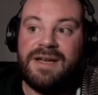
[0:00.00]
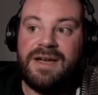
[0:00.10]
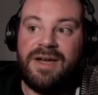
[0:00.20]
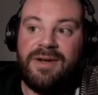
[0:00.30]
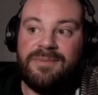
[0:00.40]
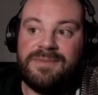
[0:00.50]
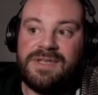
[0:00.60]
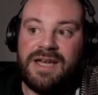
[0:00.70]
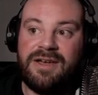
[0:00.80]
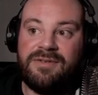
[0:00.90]

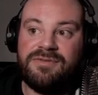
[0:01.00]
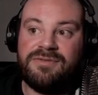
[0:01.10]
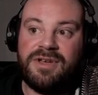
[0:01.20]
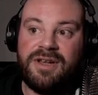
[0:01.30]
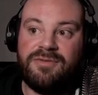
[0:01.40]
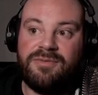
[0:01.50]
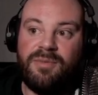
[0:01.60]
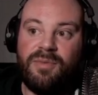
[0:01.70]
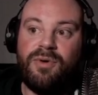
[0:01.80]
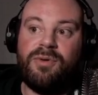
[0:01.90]
to have kind of
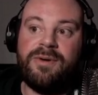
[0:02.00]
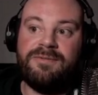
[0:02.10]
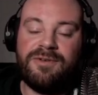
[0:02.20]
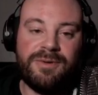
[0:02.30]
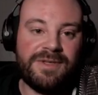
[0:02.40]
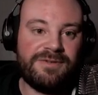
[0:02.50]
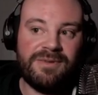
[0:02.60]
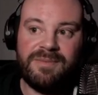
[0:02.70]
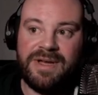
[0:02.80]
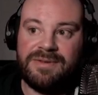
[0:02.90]
more influence from
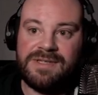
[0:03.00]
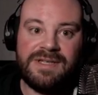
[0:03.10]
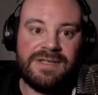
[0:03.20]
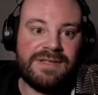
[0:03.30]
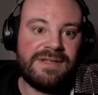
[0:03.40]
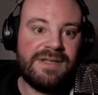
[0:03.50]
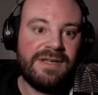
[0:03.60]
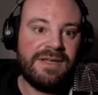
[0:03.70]
the mountains,